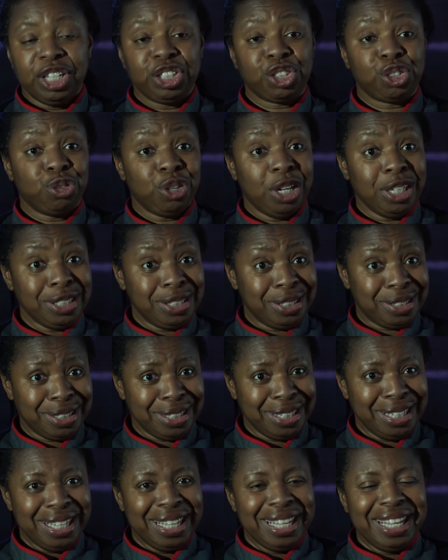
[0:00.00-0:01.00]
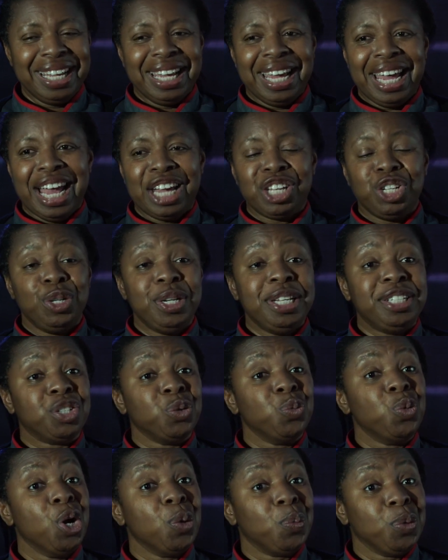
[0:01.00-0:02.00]
trust and you need to
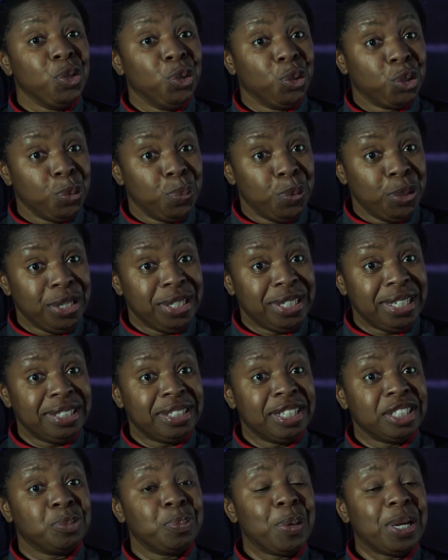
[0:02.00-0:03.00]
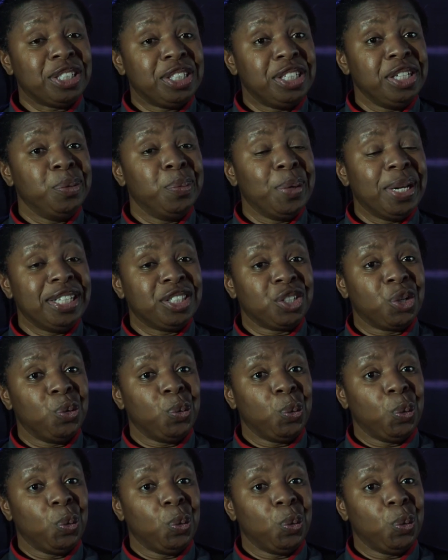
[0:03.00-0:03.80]
work with your communities, especially when it's